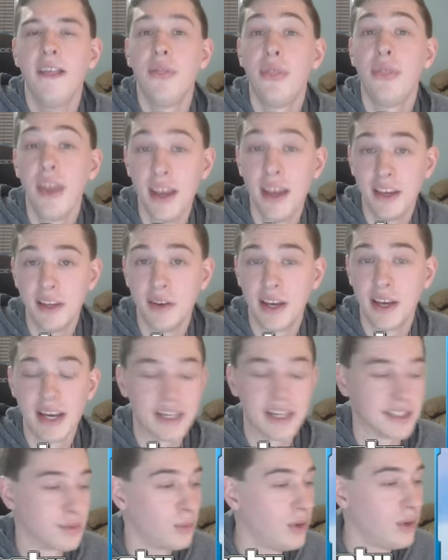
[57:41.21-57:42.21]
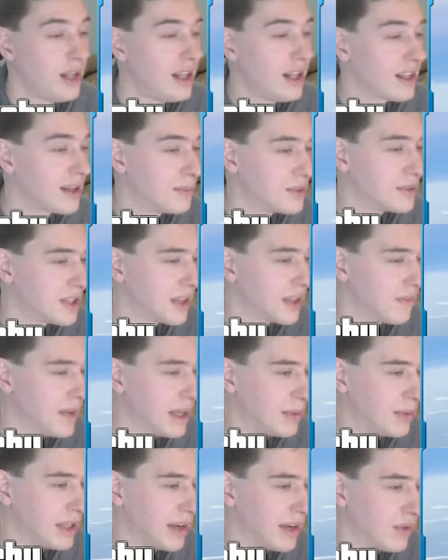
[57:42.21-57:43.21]
Thank you guys. Welcome to the
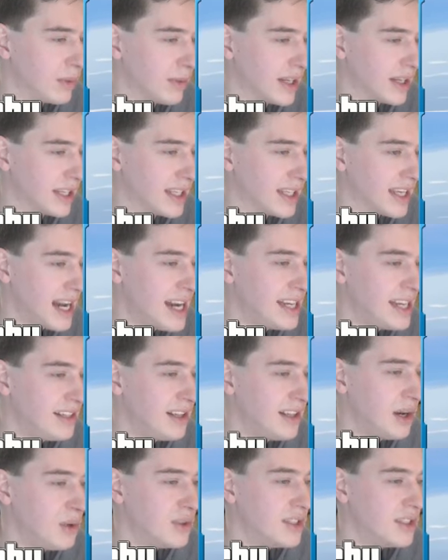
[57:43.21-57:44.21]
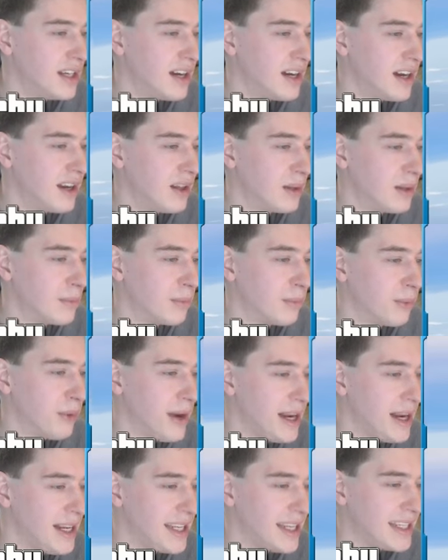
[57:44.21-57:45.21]
family, everybody. Kyle O'Donnell,
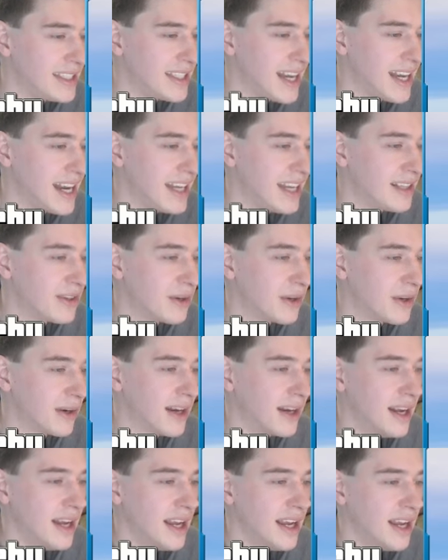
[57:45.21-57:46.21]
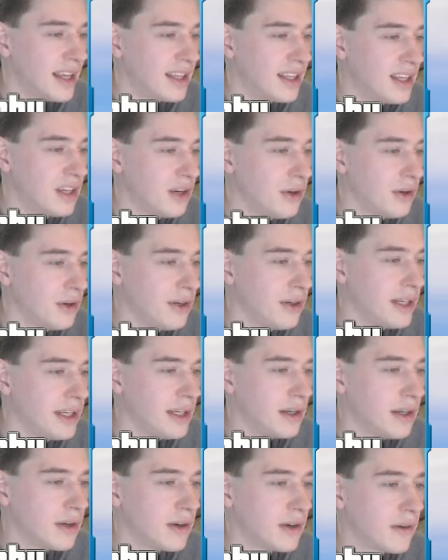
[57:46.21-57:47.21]
Brady, Tyler,
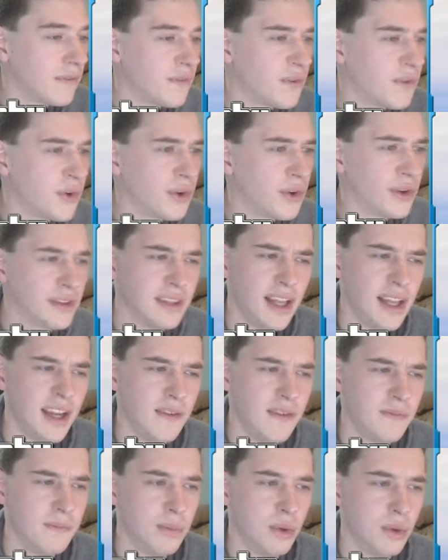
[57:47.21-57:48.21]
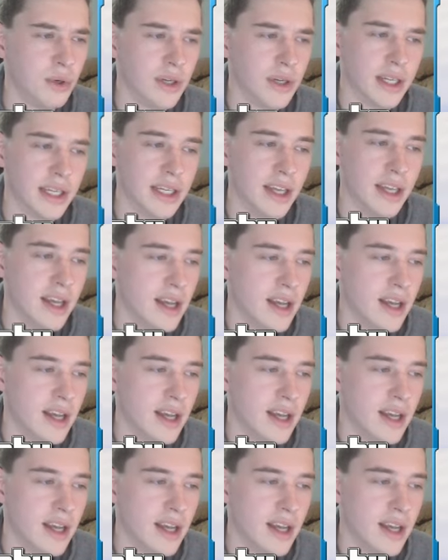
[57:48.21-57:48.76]
Courier for Lifeboy,